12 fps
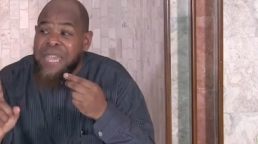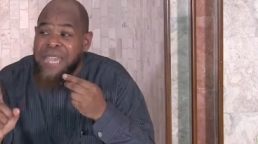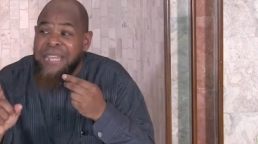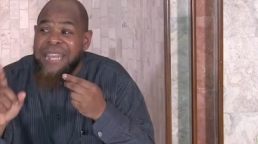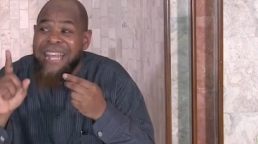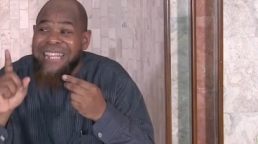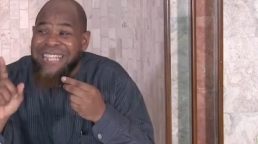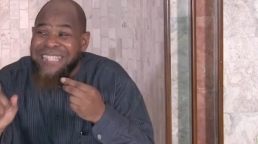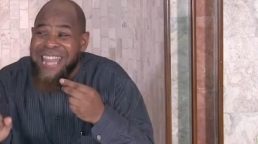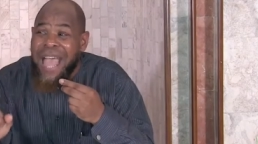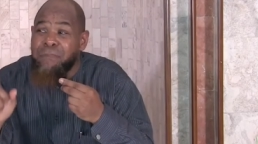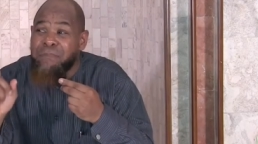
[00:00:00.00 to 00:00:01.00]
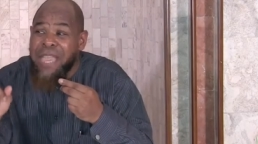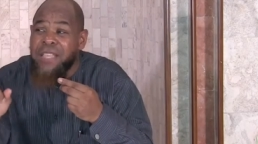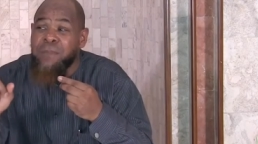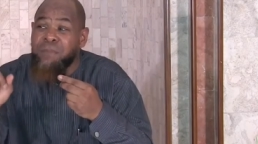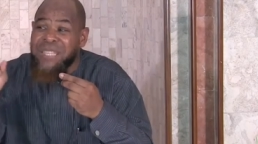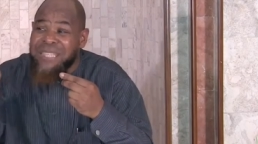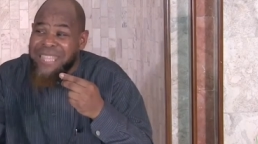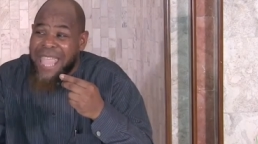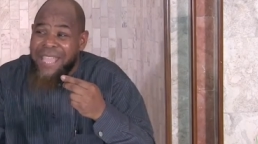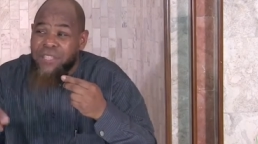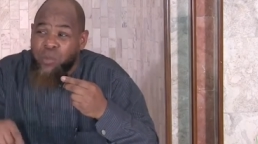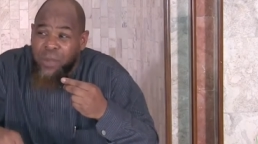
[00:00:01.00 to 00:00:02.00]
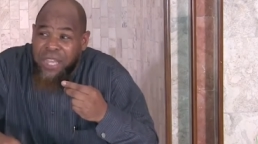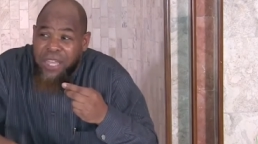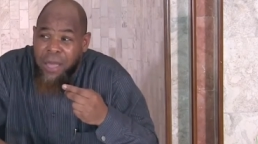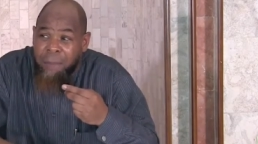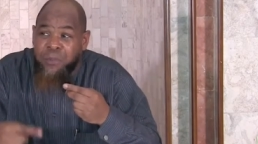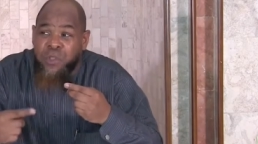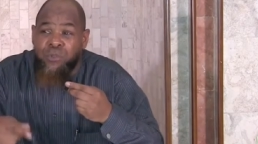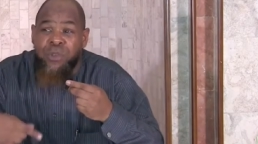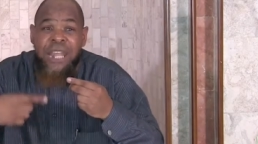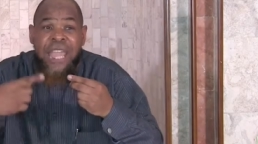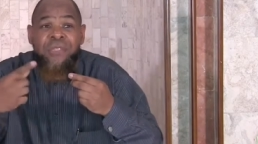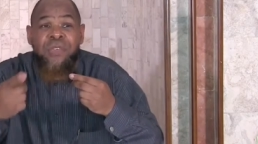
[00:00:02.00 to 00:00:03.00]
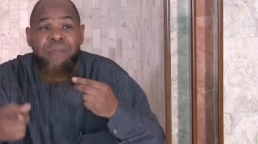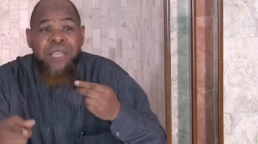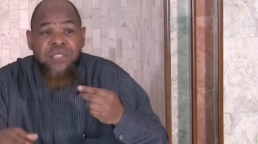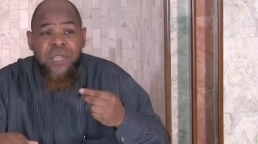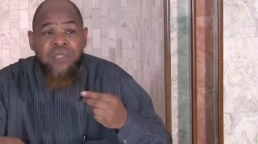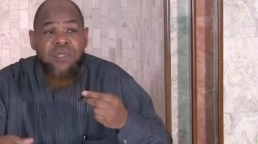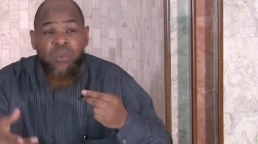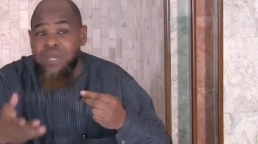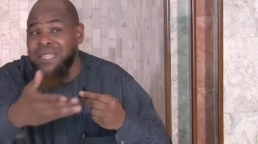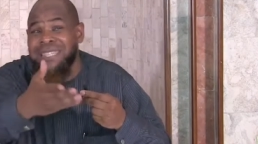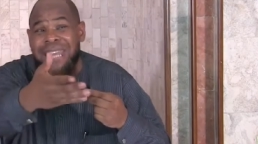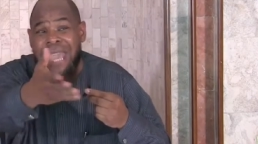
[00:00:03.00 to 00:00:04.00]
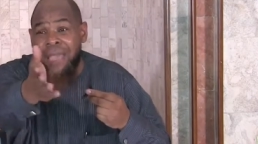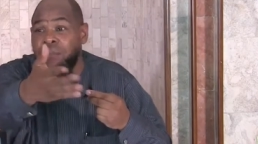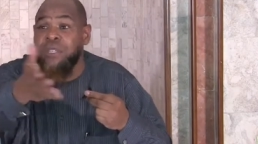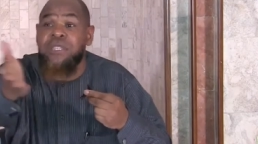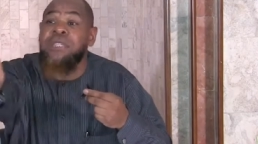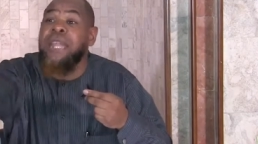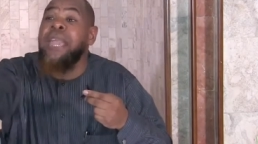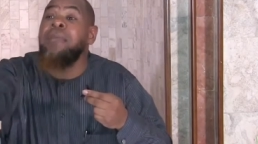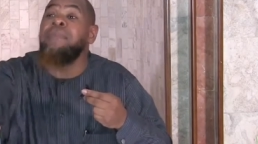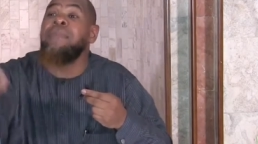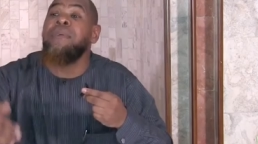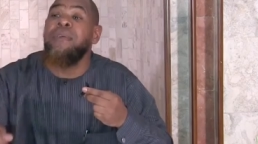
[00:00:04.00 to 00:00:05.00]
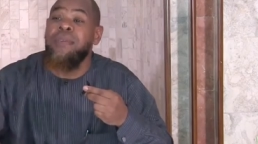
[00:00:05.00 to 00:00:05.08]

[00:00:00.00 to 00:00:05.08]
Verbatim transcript: being that does not make mistakes when it comes to relaying the message. What's his name? What's his name?